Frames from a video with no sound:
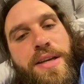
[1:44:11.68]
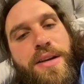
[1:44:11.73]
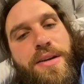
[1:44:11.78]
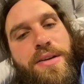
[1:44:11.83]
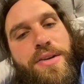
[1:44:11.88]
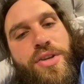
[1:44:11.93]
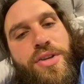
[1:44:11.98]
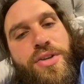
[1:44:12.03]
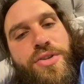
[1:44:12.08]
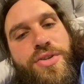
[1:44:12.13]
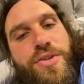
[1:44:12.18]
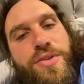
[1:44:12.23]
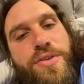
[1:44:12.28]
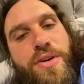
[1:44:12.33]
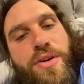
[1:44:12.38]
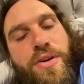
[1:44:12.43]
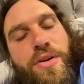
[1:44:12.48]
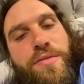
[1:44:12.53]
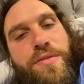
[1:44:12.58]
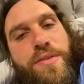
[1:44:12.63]
you should
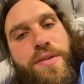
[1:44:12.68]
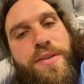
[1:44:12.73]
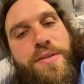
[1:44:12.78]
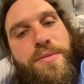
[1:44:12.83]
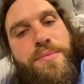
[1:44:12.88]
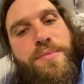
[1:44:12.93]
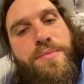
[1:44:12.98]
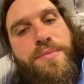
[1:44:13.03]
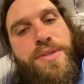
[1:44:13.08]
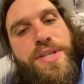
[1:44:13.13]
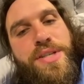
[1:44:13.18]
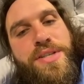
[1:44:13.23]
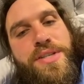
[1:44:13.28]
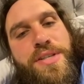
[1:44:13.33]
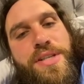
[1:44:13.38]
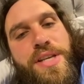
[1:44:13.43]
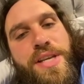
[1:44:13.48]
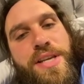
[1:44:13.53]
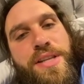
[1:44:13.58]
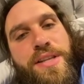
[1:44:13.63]
offer them to
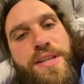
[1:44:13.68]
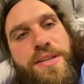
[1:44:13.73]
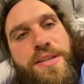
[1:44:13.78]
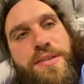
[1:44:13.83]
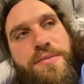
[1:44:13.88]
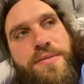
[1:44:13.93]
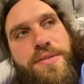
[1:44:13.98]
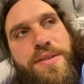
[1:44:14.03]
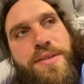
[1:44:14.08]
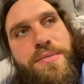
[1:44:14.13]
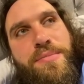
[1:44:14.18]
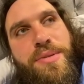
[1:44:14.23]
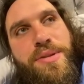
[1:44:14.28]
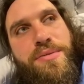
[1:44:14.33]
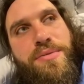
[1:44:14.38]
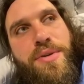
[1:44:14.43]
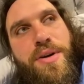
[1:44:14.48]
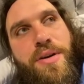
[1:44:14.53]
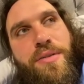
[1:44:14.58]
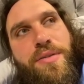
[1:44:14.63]
see the
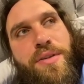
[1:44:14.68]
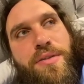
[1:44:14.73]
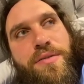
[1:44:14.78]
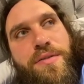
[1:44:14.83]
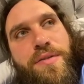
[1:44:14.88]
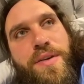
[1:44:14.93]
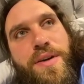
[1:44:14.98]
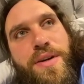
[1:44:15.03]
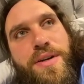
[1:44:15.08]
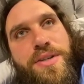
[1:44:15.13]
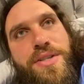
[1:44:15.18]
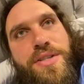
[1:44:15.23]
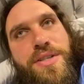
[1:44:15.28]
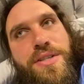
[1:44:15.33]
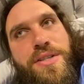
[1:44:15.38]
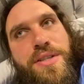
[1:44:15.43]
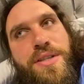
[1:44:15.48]
blue waffle first,